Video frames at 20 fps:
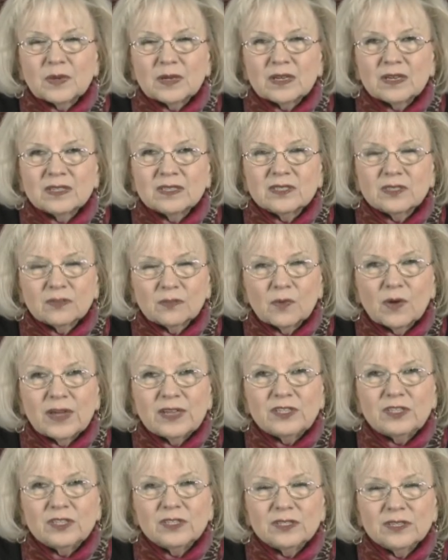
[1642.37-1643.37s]
because the
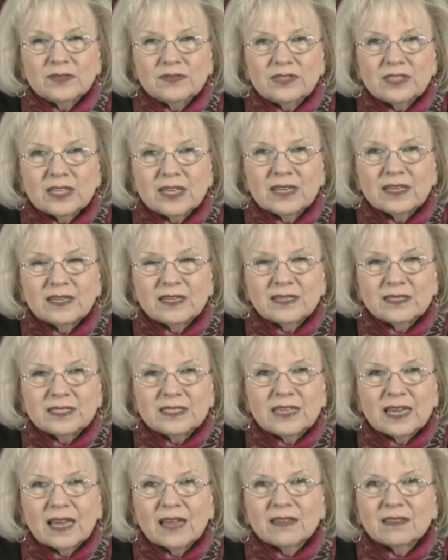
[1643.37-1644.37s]
wages of sin
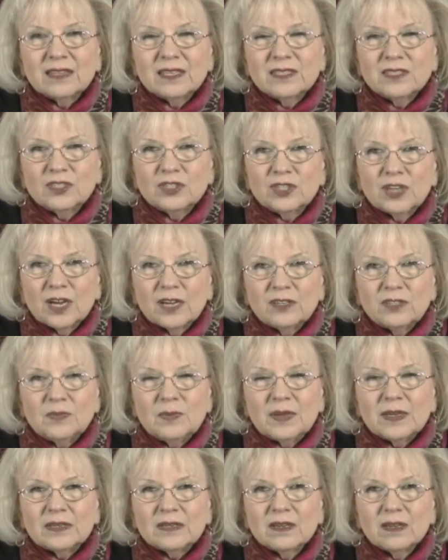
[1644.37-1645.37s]
is death, it's
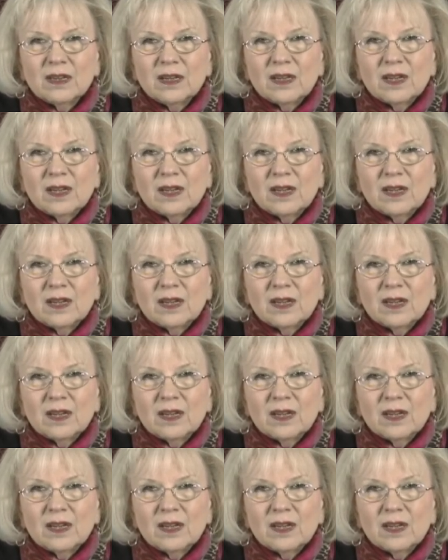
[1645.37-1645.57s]
judgment.